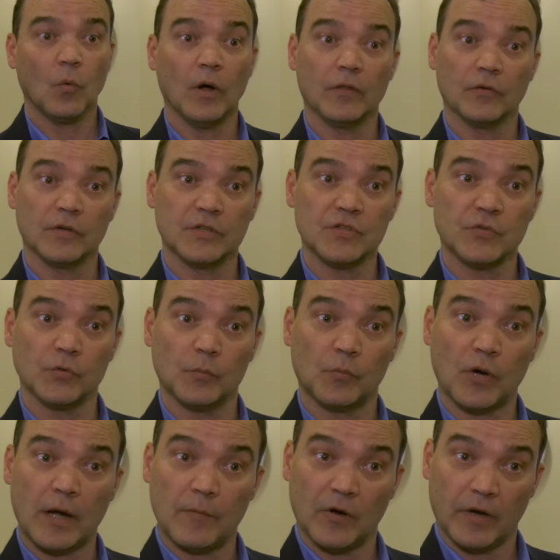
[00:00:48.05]
whether it's through
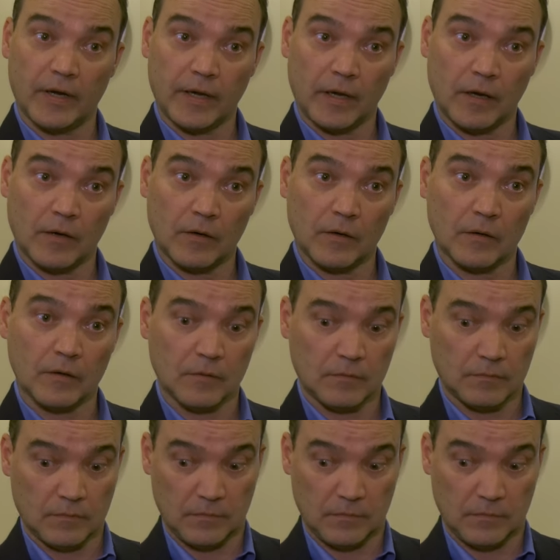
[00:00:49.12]
primary care,